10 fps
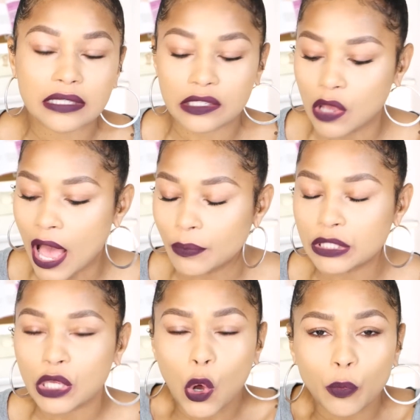So I
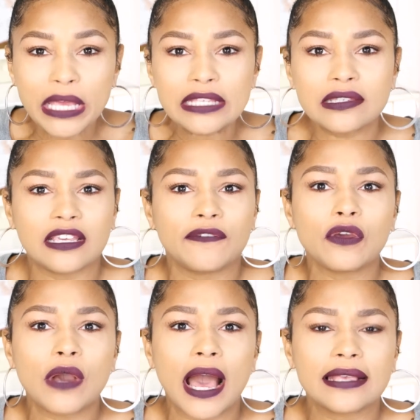was hoping to give
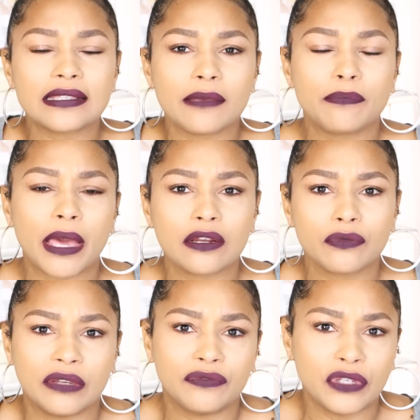you guys a better
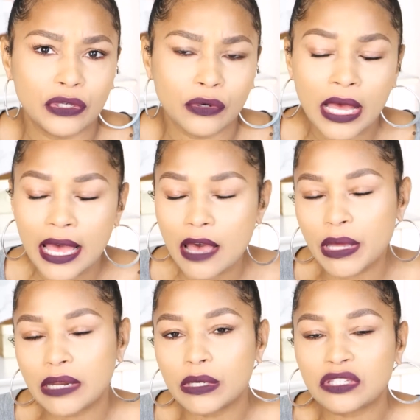review,
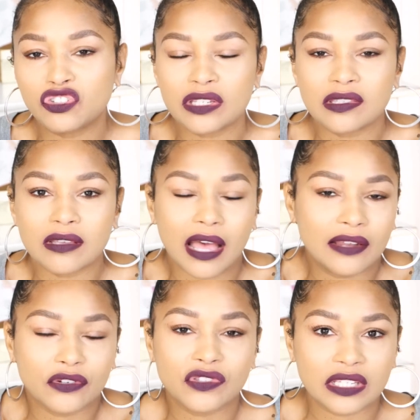but it was just
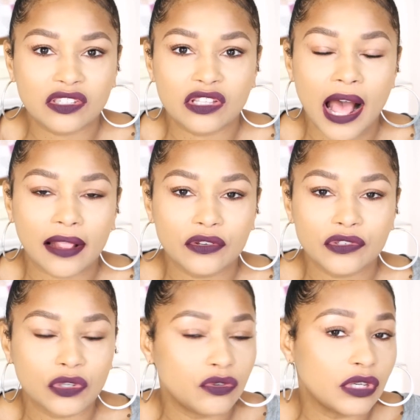under six $6,
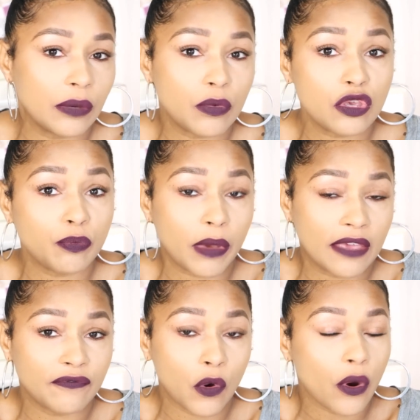so you get what you
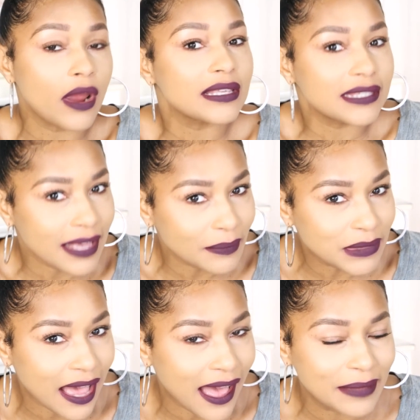pay for
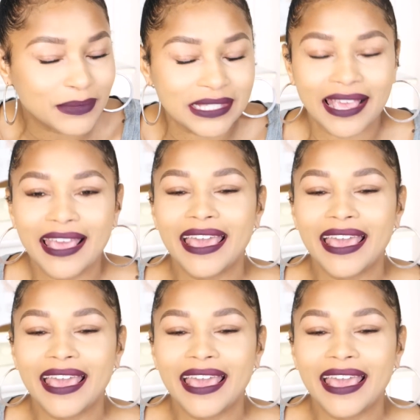sometimes.